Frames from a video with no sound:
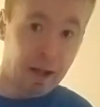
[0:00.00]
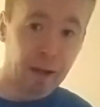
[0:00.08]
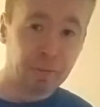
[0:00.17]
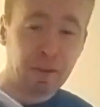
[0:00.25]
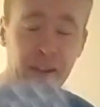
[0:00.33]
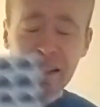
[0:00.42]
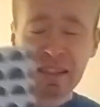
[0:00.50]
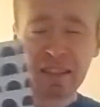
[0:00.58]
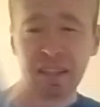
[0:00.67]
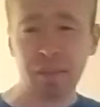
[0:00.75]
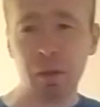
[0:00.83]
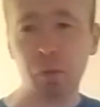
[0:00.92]
I think
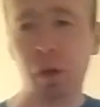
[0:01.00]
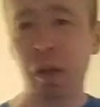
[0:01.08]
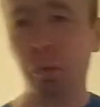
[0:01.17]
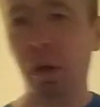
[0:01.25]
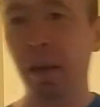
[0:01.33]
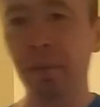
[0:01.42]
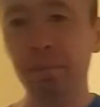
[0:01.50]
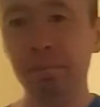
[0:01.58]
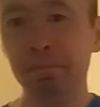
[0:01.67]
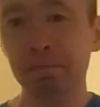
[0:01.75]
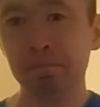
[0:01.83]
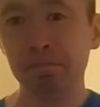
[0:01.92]
it's going to be 1-1.
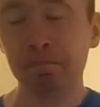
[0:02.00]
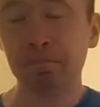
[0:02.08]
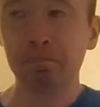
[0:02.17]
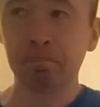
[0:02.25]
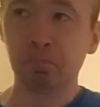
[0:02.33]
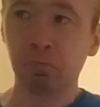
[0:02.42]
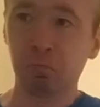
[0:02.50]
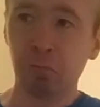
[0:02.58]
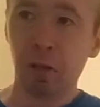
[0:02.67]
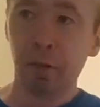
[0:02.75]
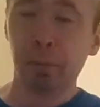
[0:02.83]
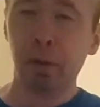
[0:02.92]

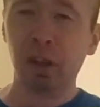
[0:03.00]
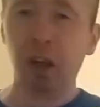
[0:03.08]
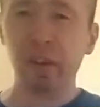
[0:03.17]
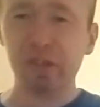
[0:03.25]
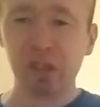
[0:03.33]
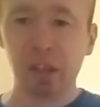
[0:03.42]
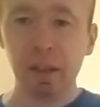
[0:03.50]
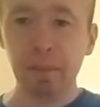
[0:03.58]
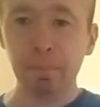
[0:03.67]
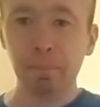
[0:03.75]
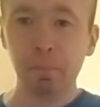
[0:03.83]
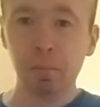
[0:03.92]
Probably half
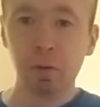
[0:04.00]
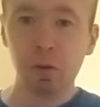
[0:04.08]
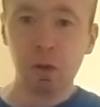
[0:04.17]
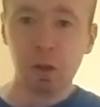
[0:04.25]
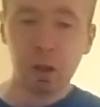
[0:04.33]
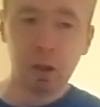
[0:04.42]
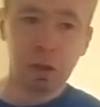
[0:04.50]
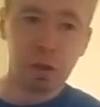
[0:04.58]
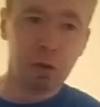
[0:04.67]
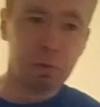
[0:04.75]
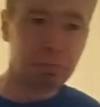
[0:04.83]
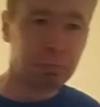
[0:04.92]
time.
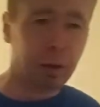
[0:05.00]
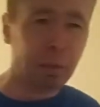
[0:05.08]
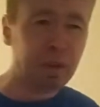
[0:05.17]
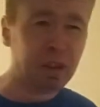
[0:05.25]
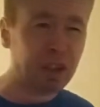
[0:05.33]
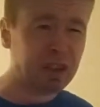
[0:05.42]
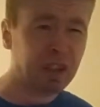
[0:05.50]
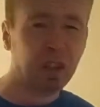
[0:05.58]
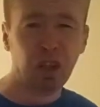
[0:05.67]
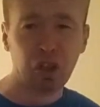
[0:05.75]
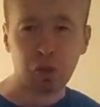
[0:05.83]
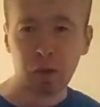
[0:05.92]
Probably go to the
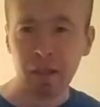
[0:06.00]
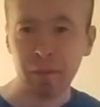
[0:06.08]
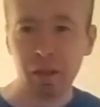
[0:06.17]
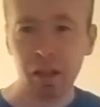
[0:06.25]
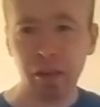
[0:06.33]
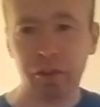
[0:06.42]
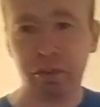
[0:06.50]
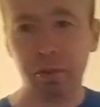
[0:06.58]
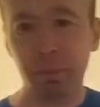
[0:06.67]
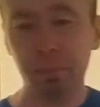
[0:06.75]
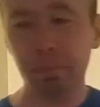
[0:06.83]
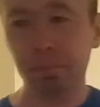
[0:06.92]
last 20 minutes.